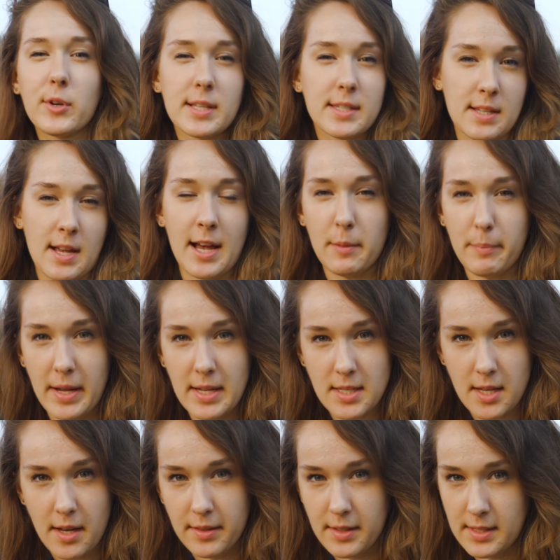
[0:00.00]
decide based
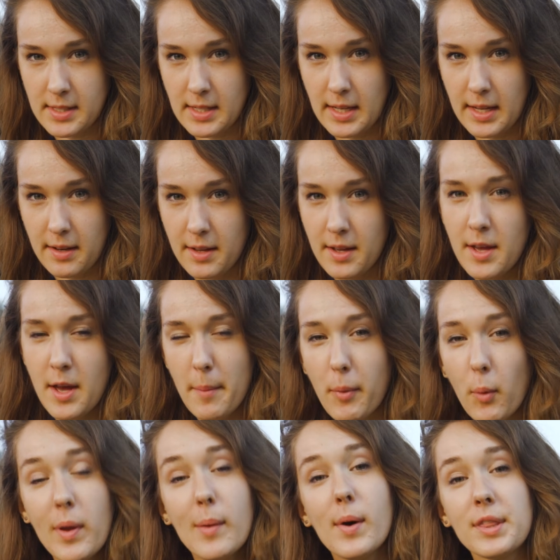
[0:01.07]
on the scene, but
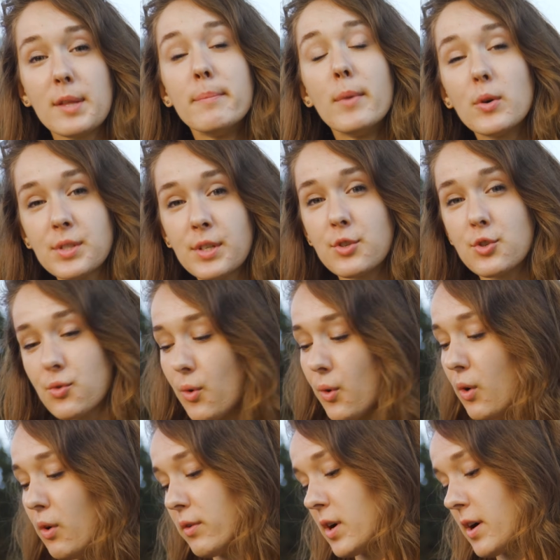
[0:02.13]
we want the most control
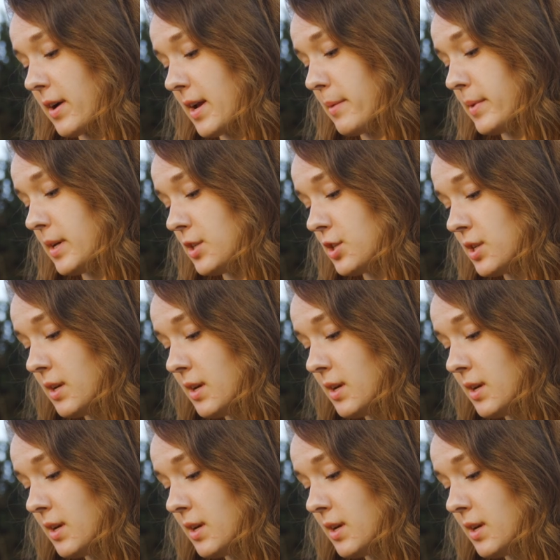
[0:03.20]
over our image.